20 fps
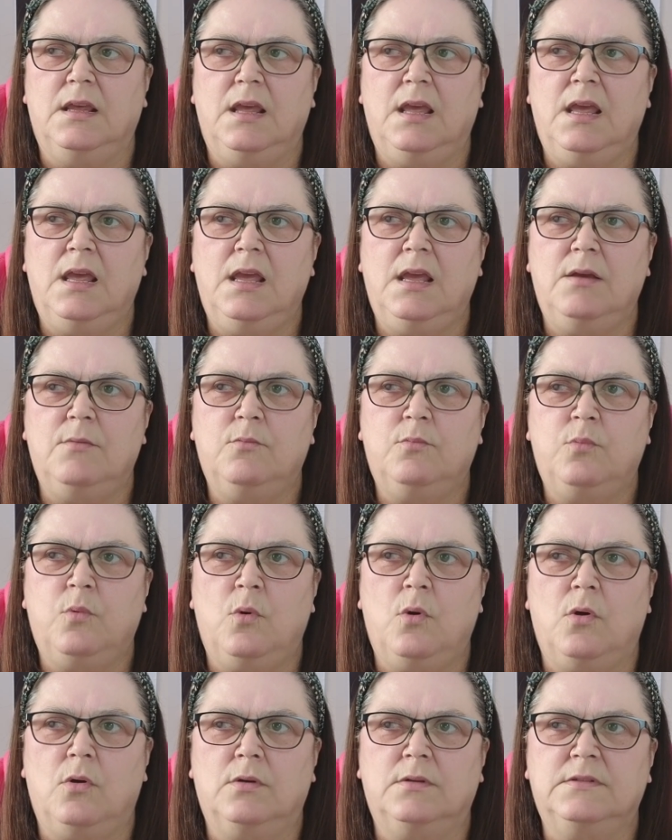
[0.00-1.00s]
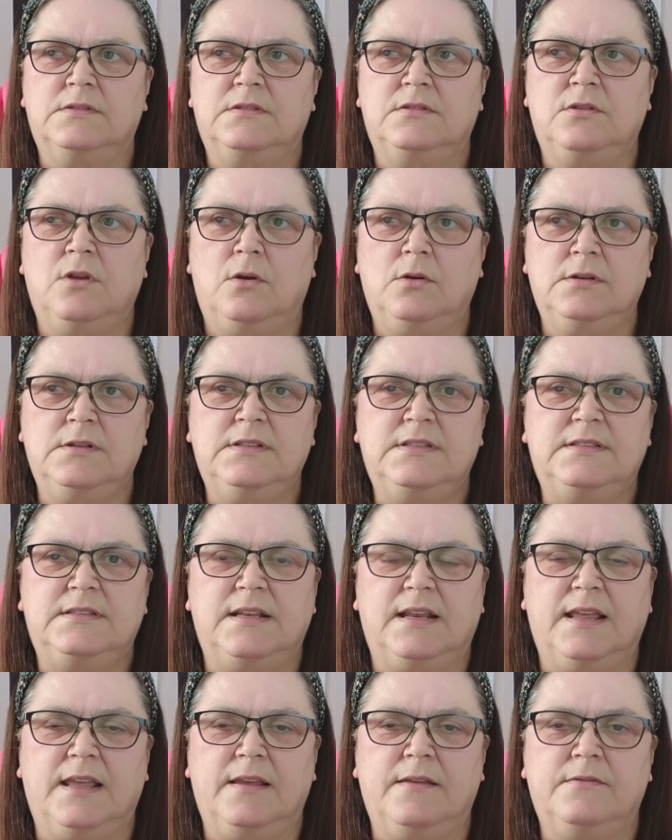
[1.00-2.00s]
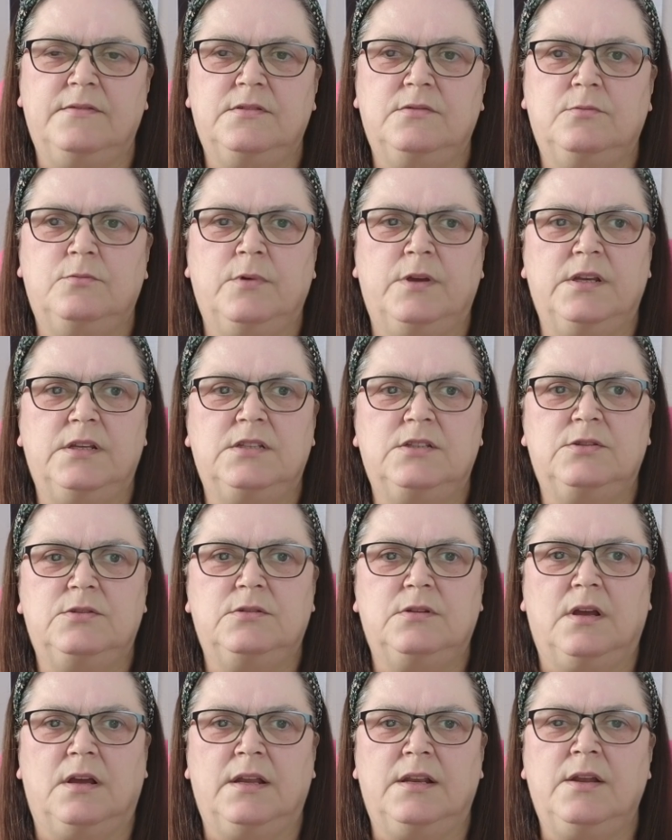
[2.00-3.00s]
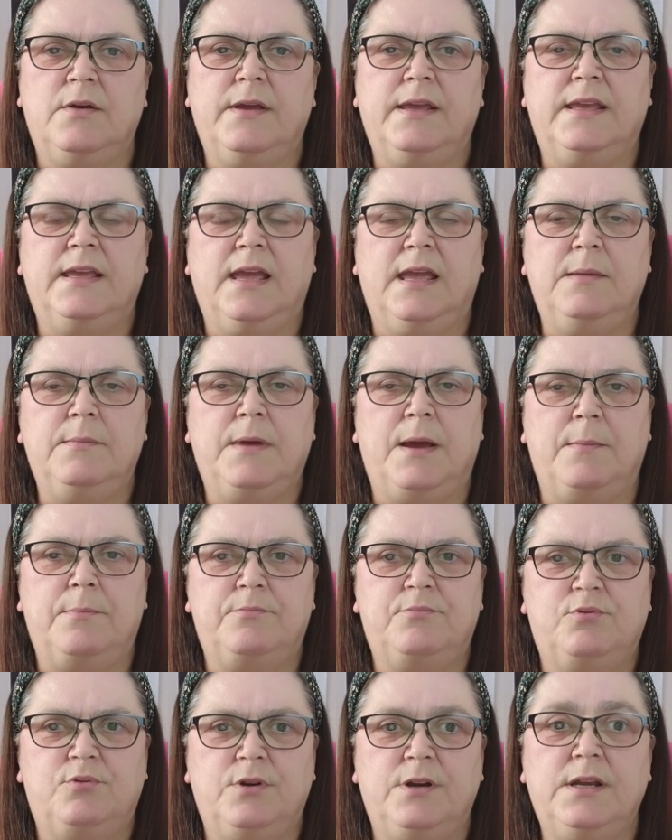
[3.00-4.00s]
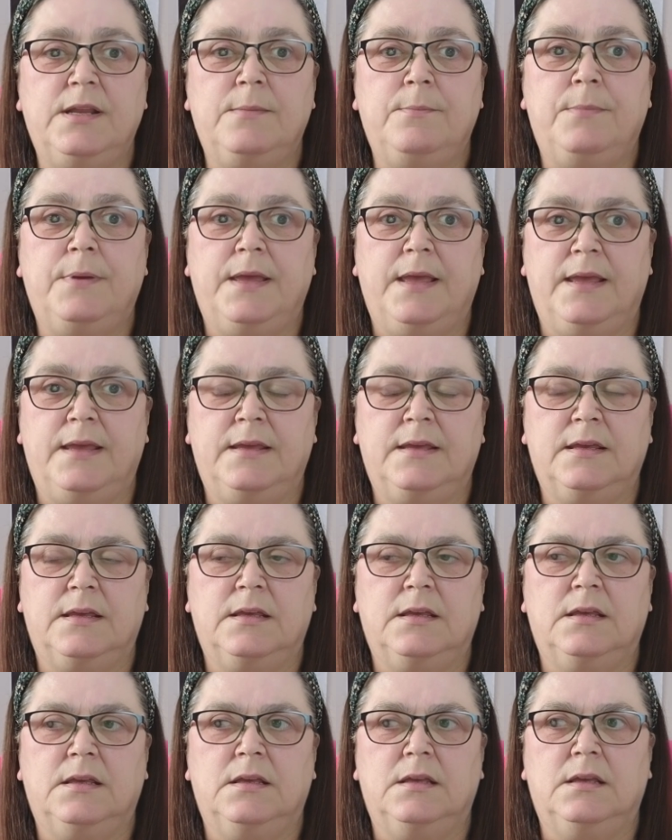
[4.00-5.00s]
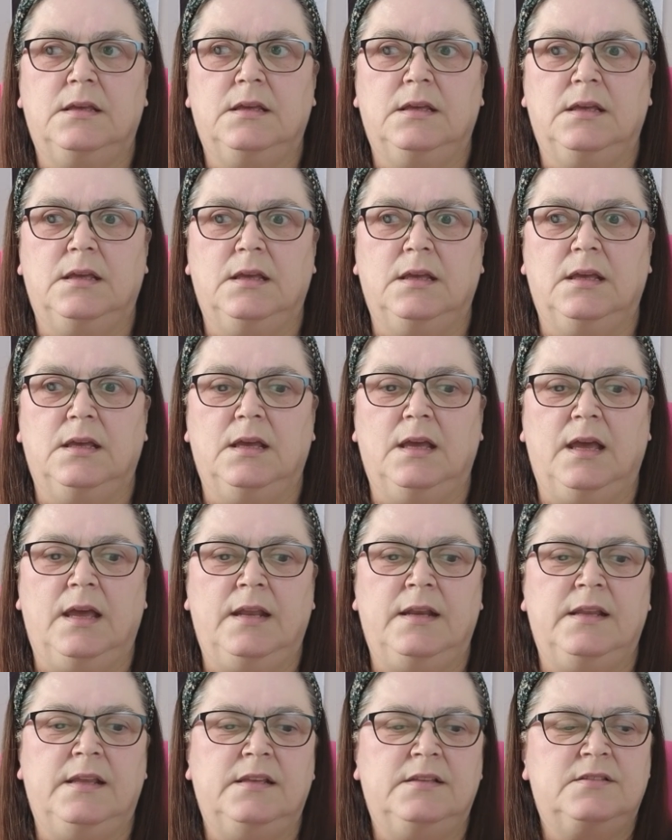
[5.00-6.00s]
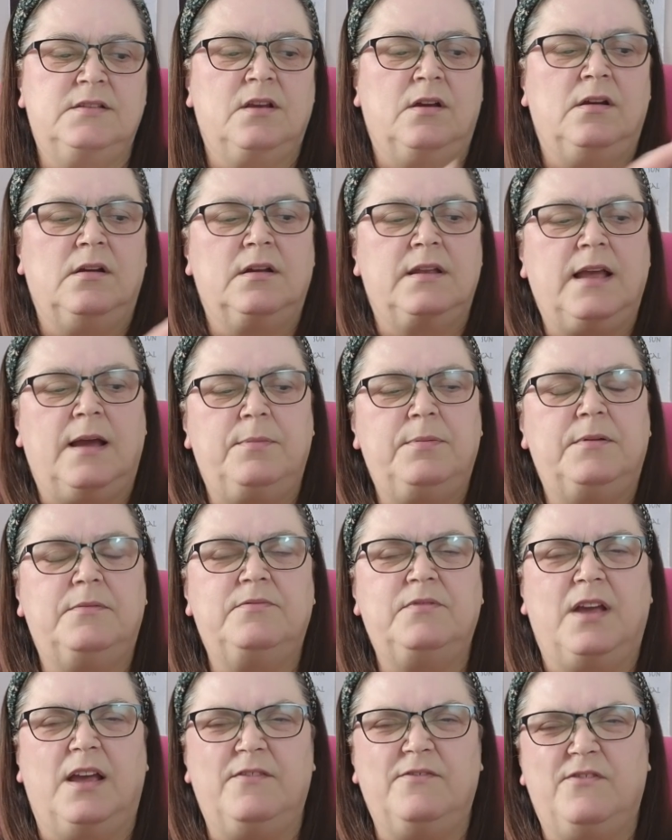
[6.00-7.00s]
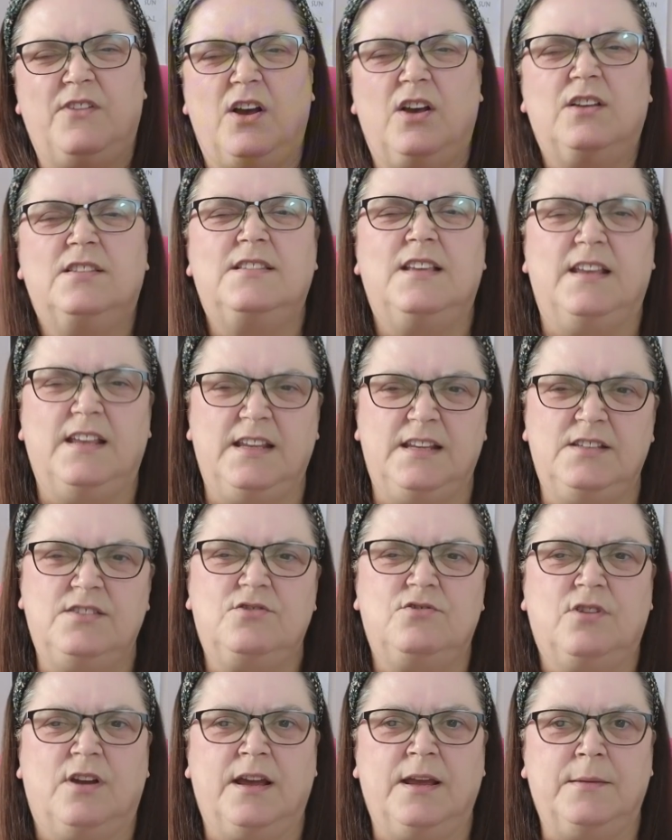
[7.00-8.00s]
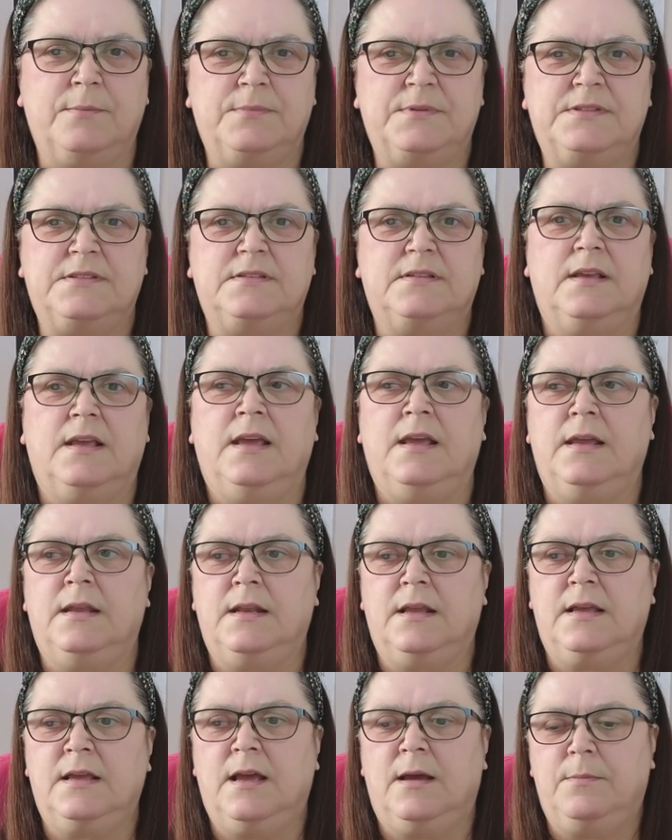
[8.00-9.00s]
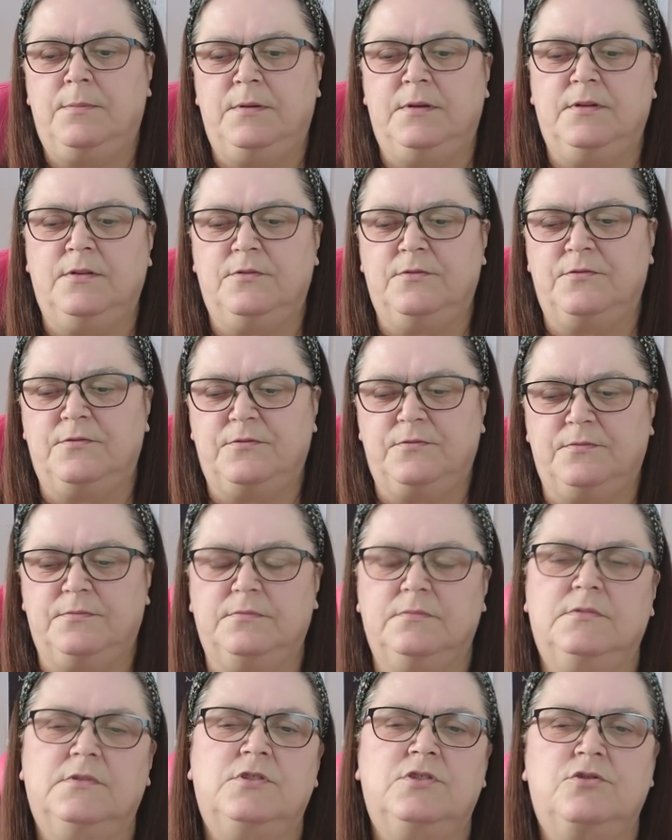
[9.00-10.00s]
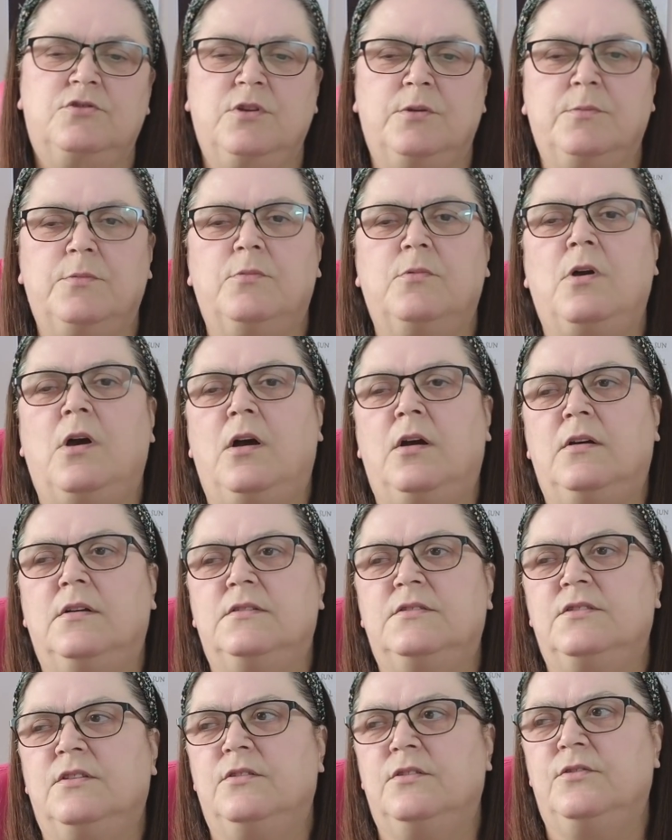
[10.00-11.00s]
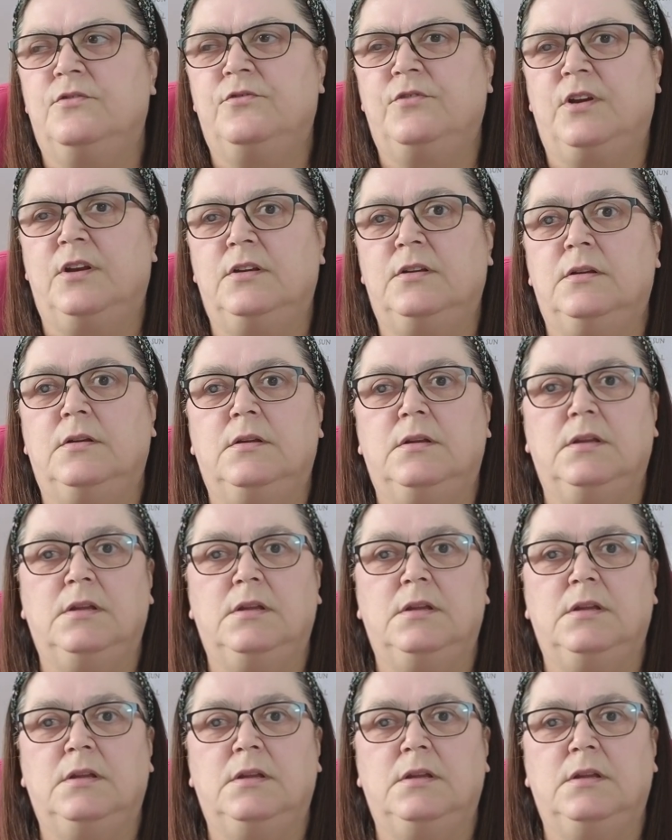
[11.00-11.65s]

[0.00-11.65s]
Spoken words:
It was long sleeves, which I know it came up pretty big. And it's got a couple of like varsity stripes and a couple of scribble hearts on the front.